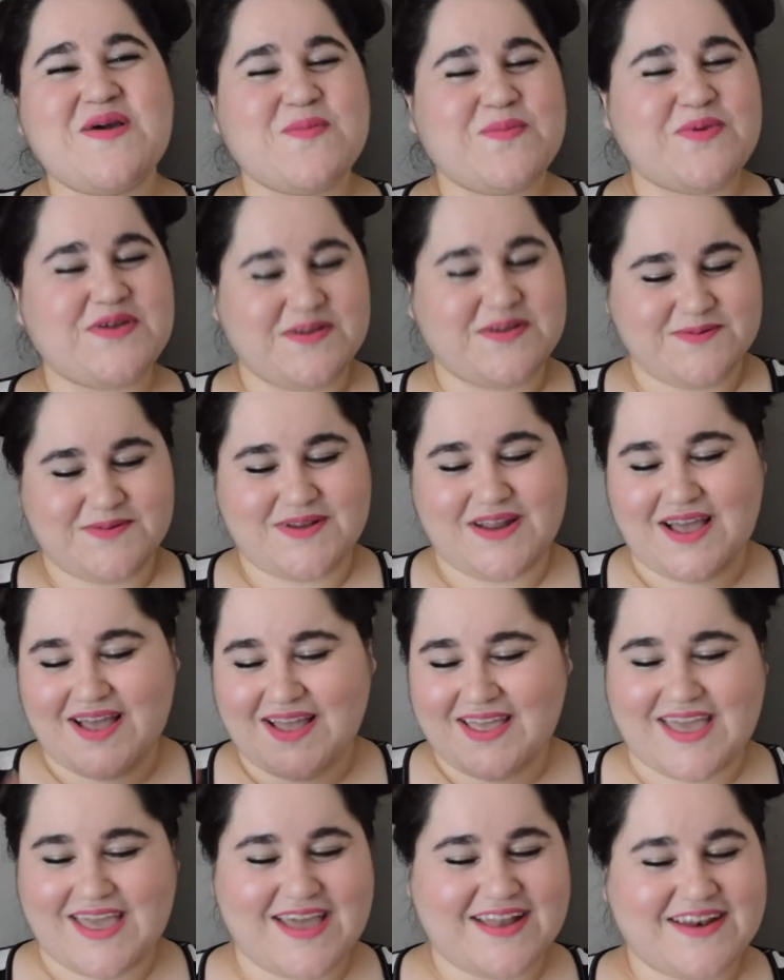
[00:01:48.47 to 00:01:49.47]
But
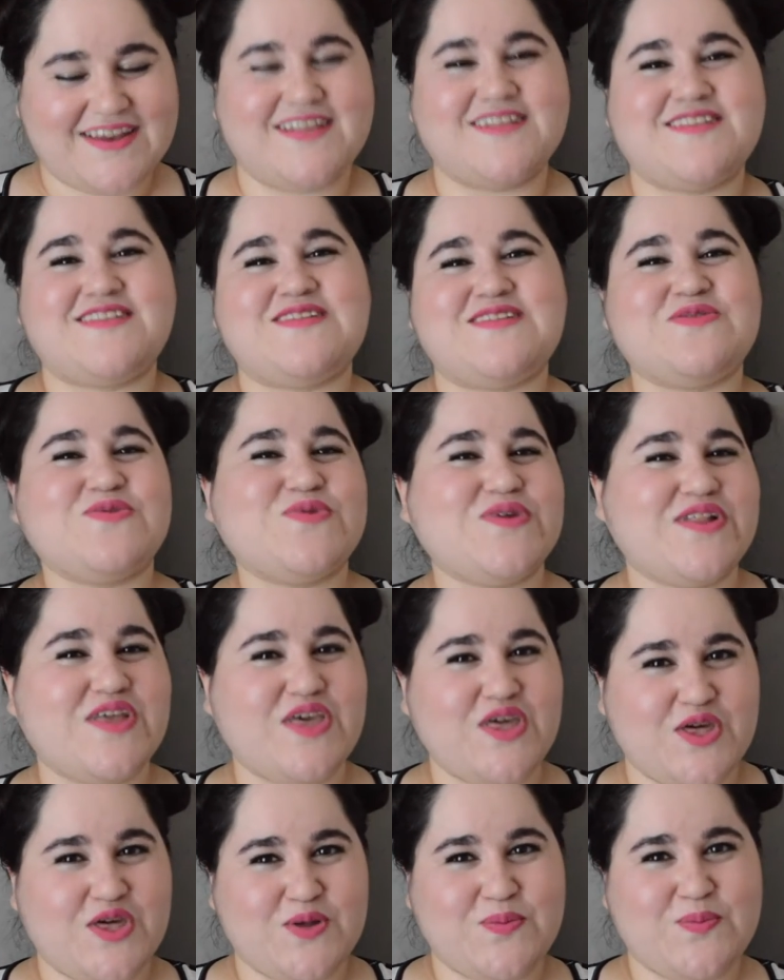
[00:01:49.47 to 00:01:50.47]
again, it's a
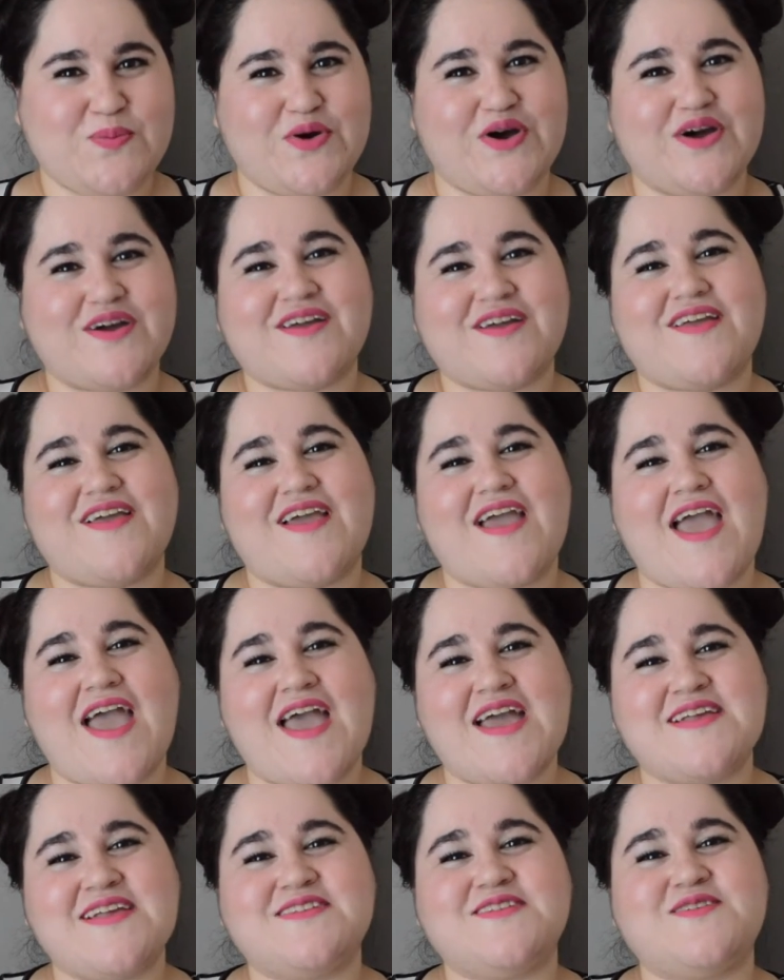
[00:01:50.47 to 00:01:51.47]
really good book.
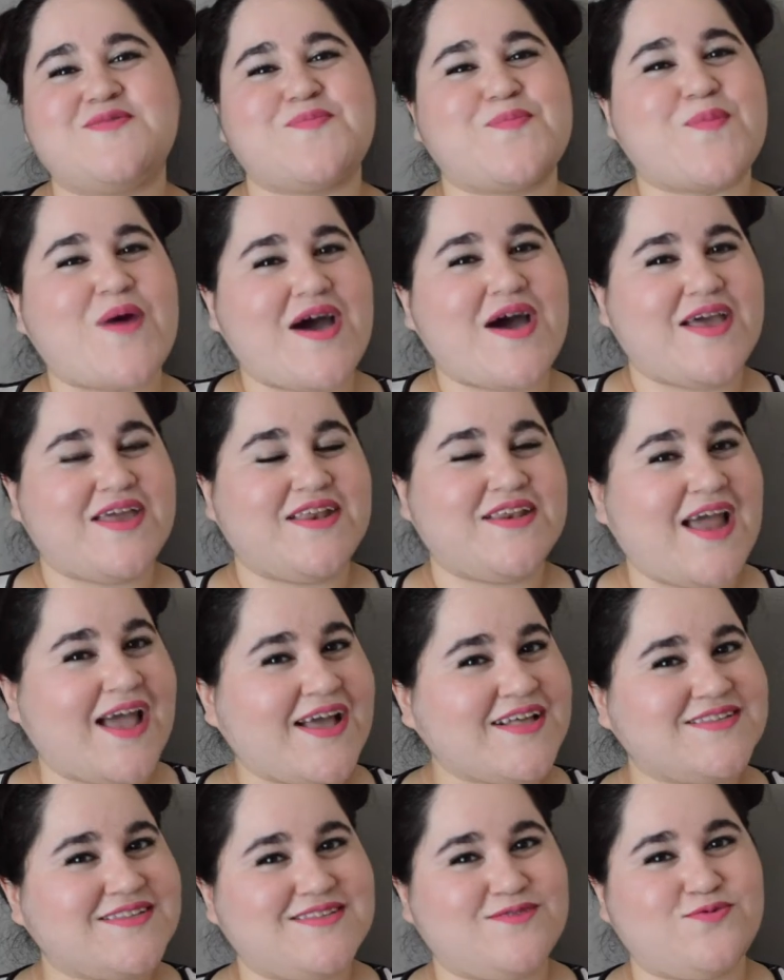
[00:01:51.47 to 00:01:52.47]
And my
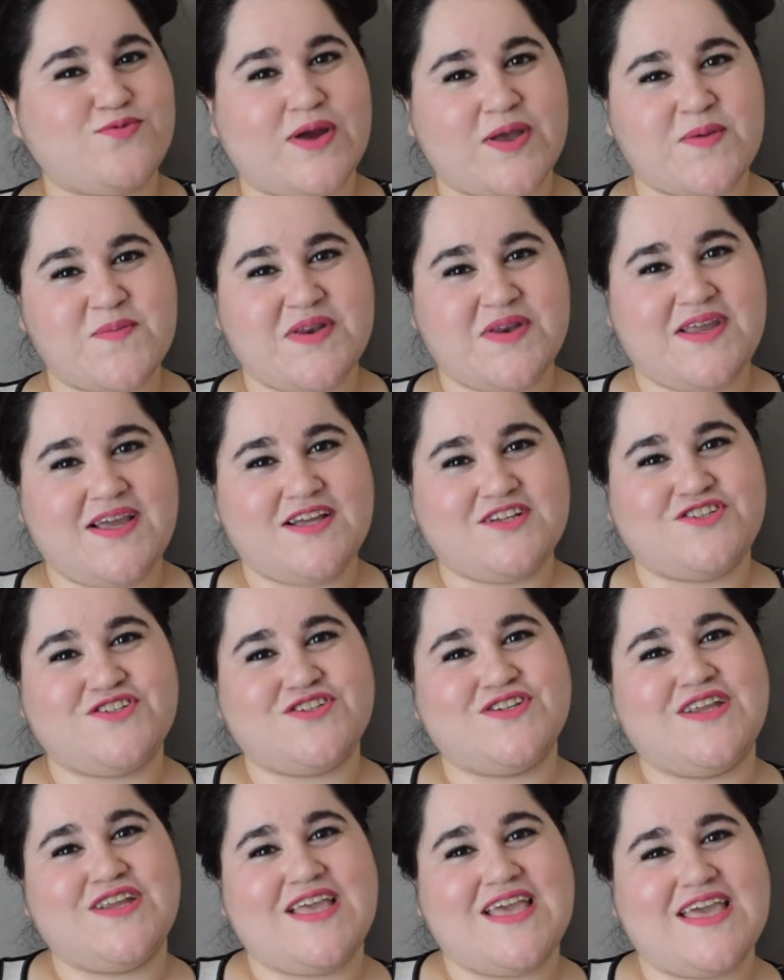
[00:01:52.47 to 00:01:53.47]
next
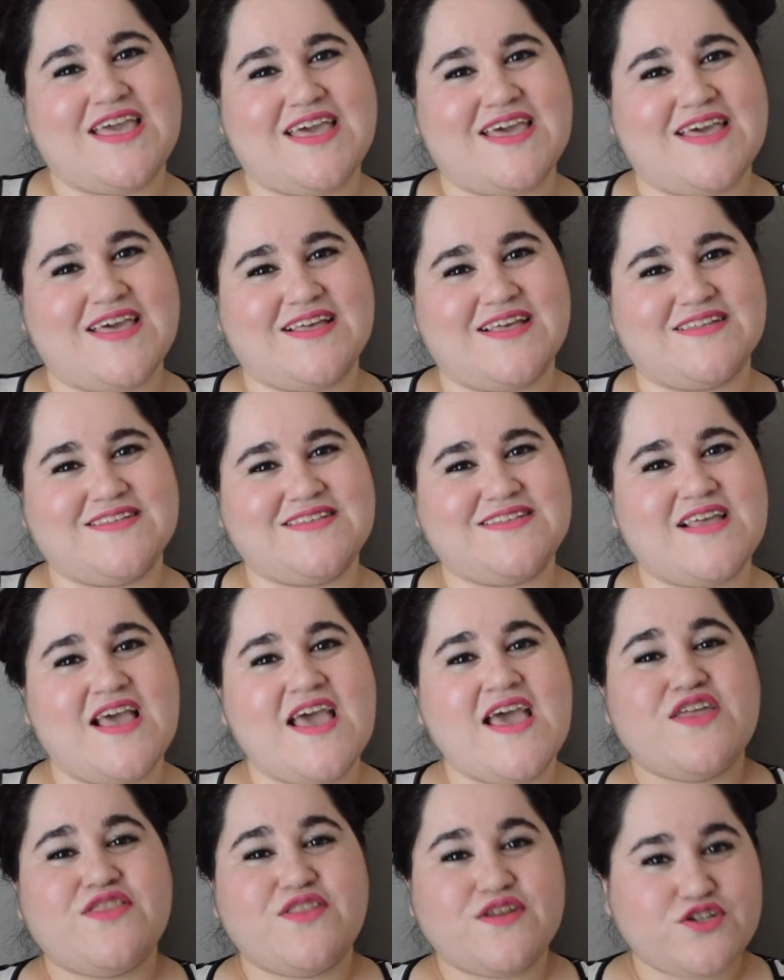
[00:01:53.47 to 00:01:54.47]
recommendation is
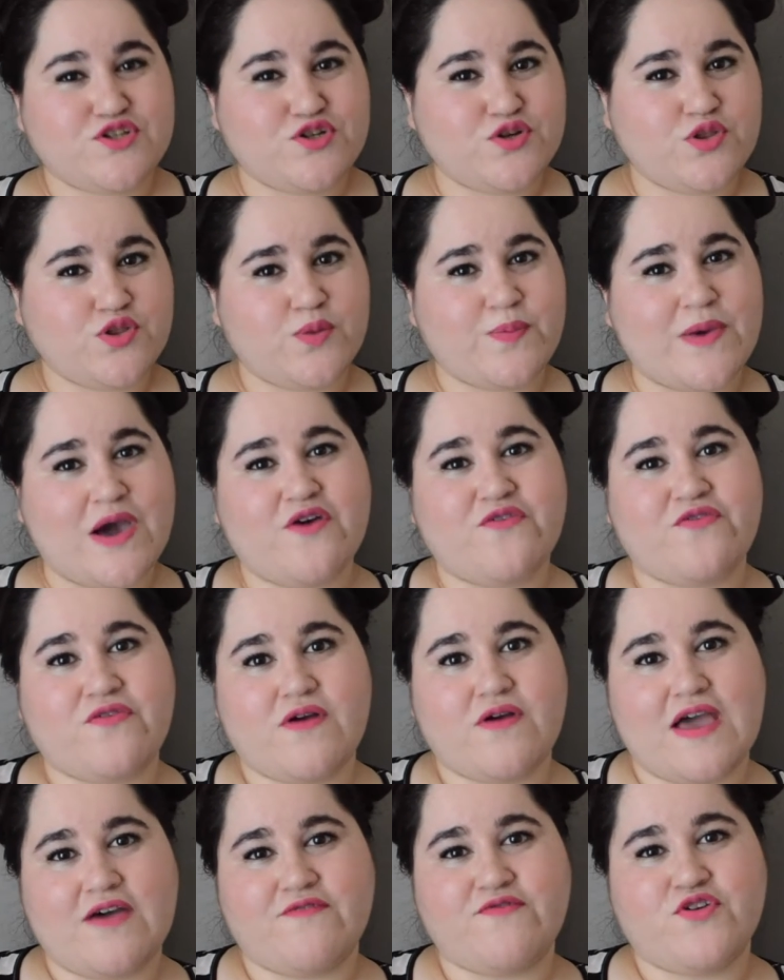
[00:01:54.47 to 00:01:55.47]
The Truth About
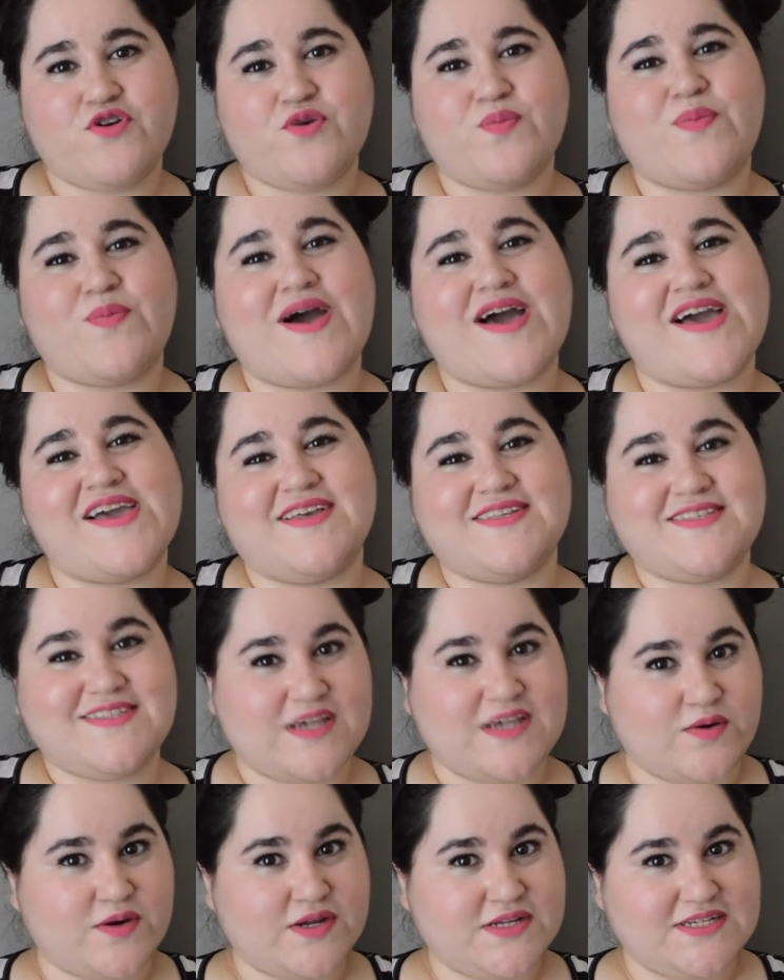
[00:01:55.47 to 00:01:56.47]
Forever by
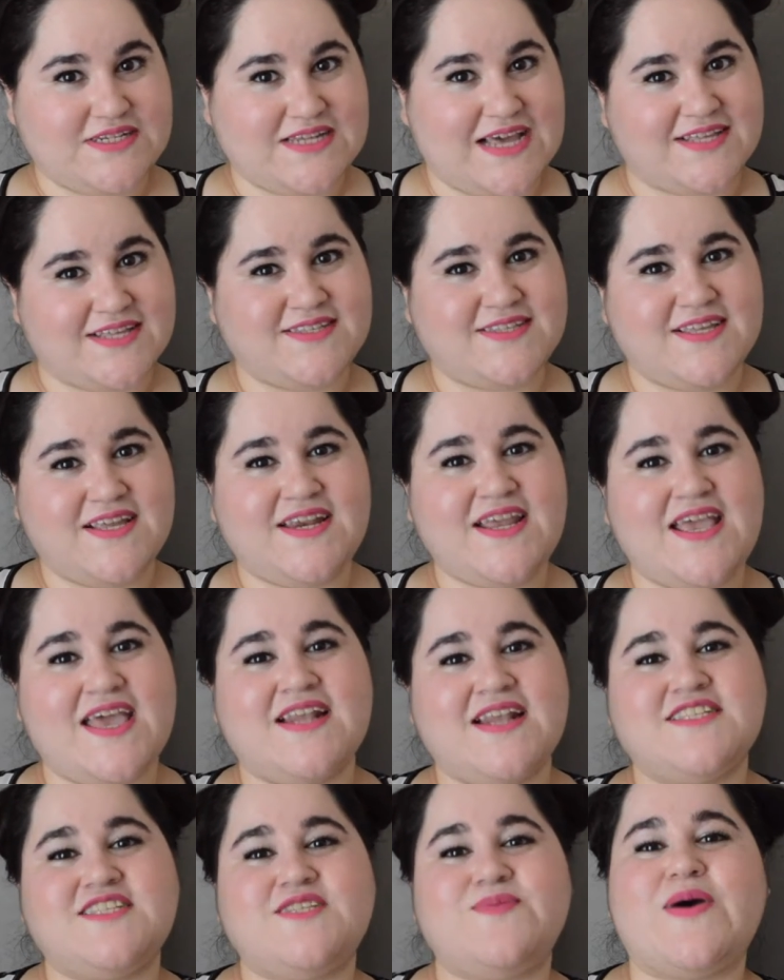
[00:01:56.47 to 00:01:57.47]
Sarah Dessen,
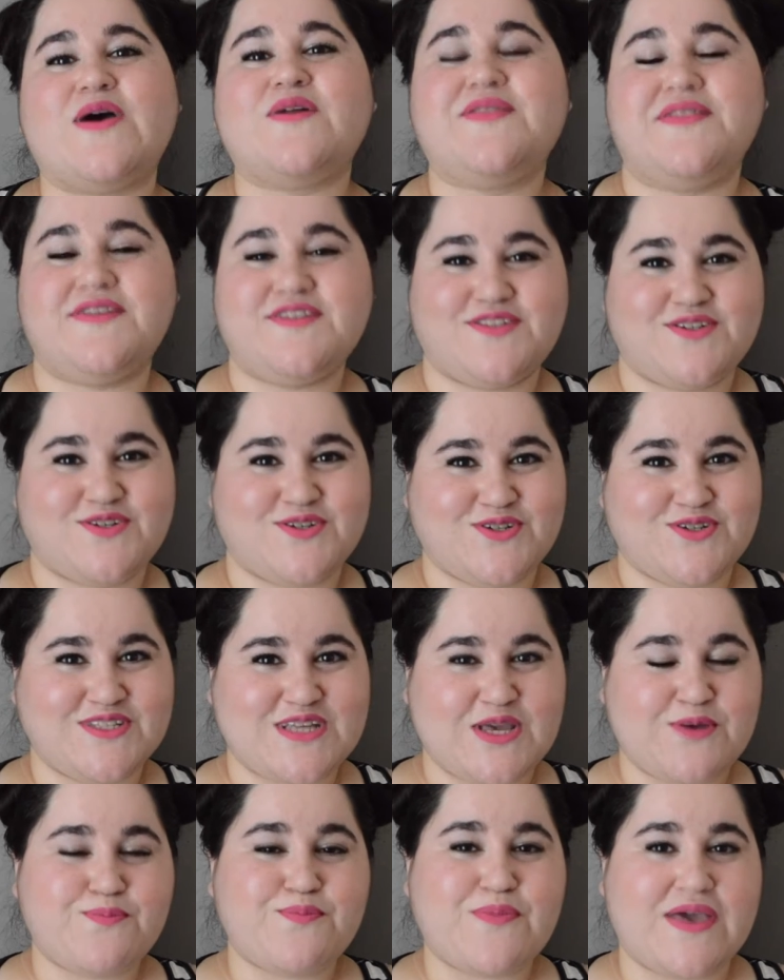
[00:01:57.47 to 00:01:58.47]
and it's about this girl
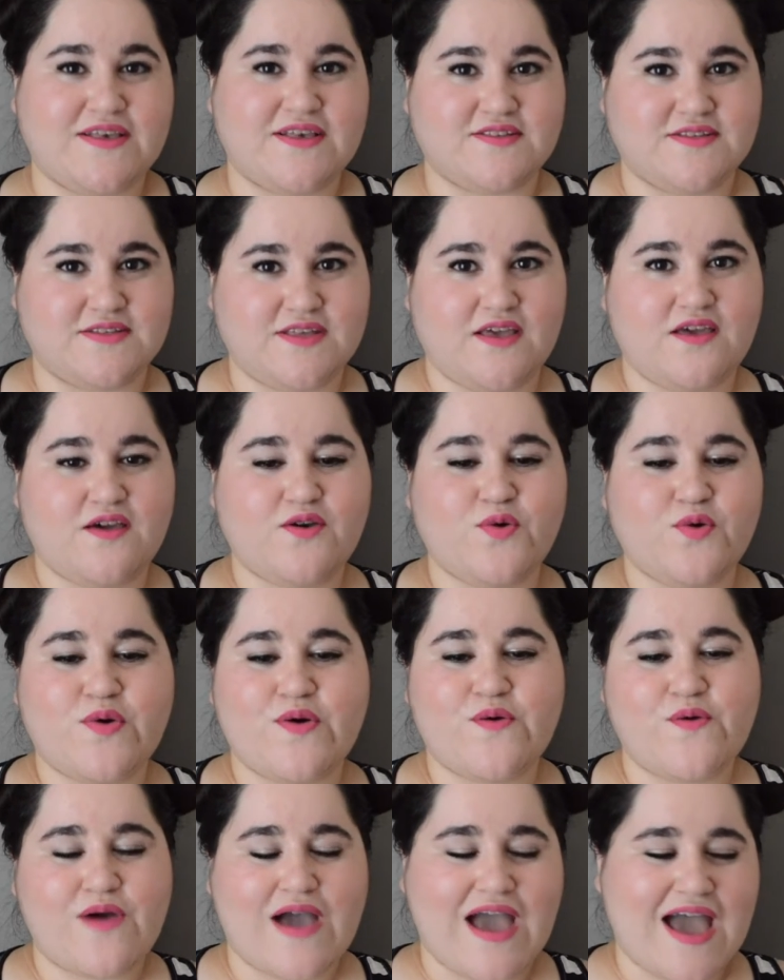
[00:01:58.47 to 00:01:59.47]
named Macy
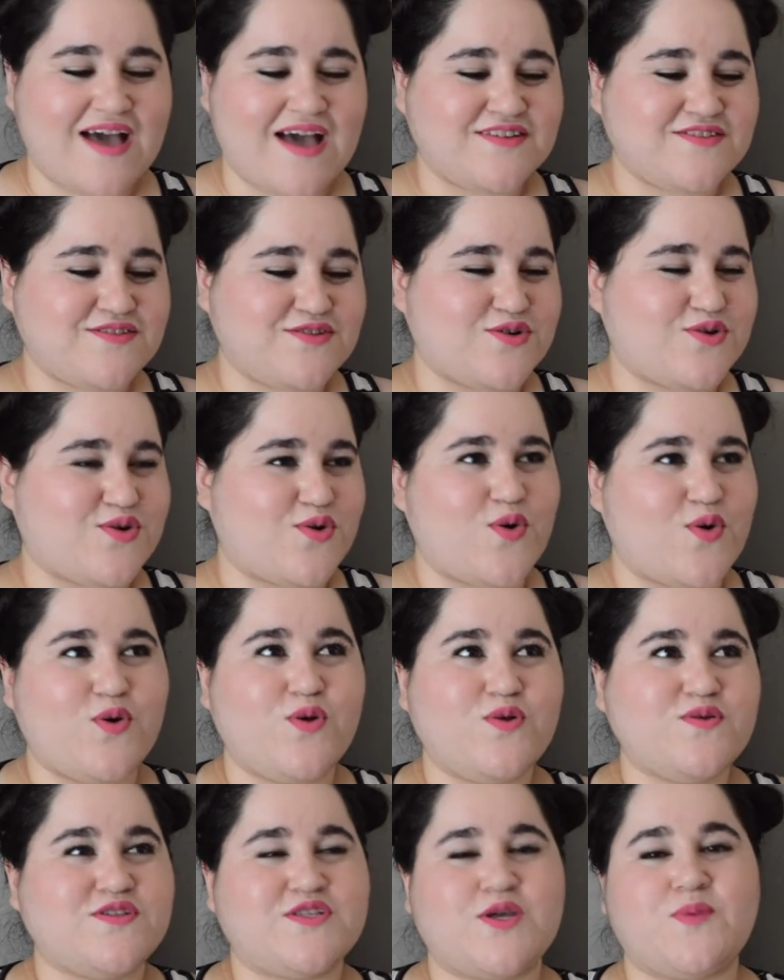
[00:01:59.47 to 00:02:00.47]
who has her
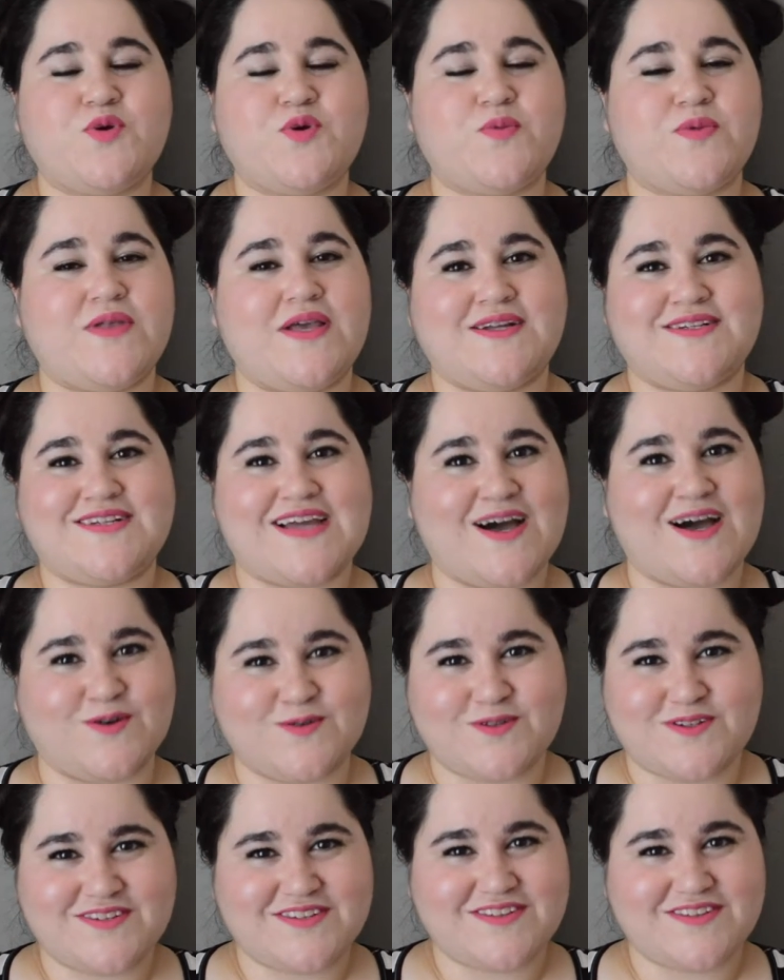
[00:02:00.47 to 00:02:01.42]
whole summer planned out.